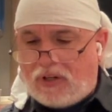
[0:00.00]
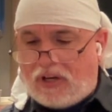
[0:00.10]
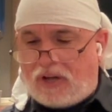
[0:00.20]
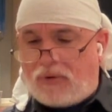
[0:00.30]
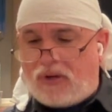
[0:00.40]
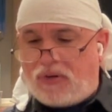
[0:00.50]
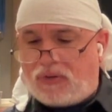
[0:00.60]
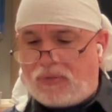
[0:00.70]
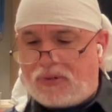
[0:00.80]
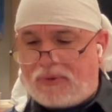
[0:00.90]
How do I know
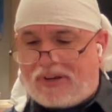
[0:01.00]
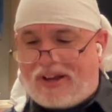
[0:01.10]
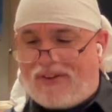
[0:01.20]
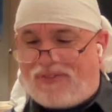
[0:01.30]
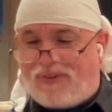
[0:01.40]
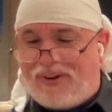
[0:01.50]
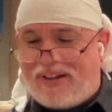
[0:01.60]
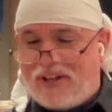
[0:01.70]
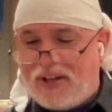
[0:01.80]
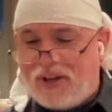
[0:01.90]
so much about California?